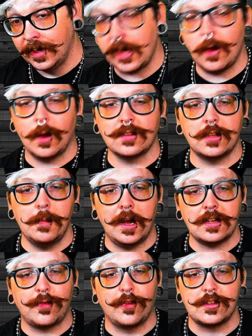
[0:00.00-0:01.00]
Thank you all so
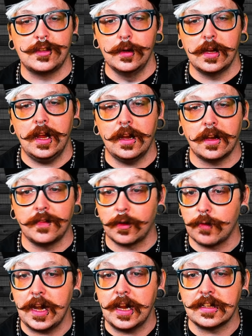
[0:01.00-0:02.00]
much for tuning in. If
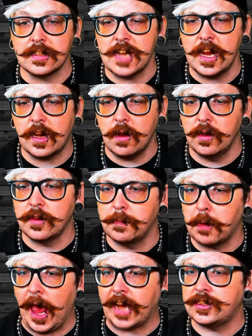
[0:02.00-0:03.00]
you're ready to take on
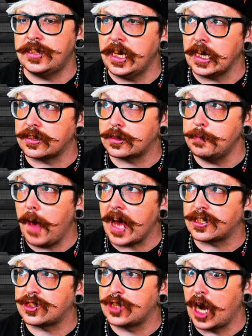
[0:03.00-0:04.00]
the Black City,
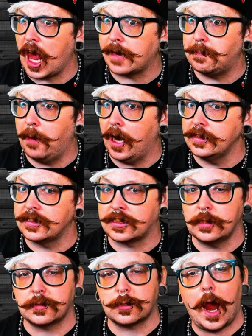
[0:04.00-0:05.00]
smash the like button,
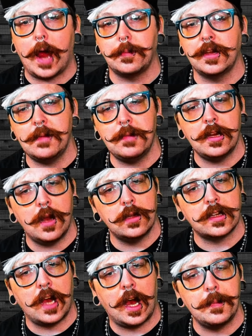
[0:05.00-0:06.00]
subscribe, and let me know
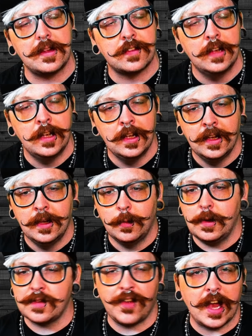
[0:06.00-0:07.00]
in the comments
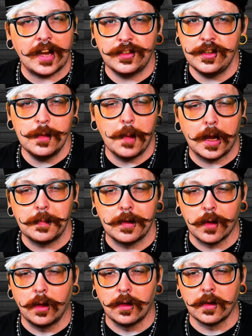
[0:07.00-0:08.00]
which faction you might
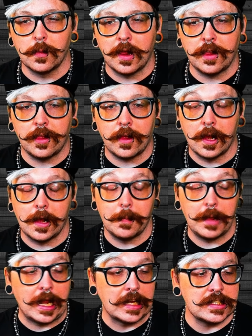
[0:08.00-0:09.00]
be rolling with.
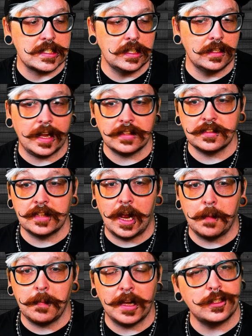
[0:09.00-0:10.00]
And until next
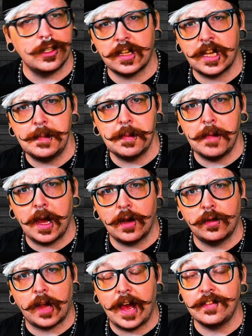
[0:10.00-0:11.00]
time, make sure to keep it
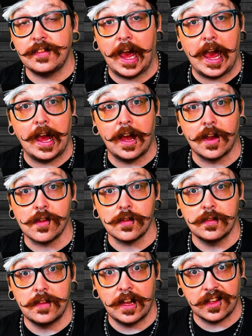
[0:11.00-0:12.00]
metal, guys,
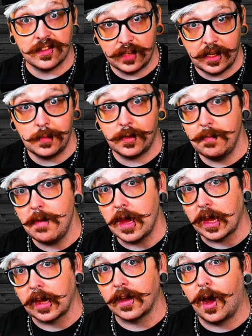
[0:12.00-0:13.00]
and take a seat with
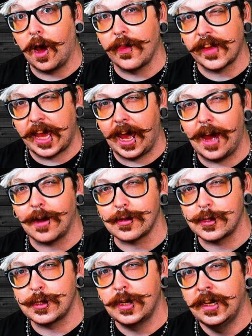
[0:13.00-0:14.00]
me on the
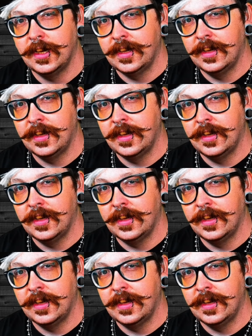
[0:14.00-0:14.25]
couch.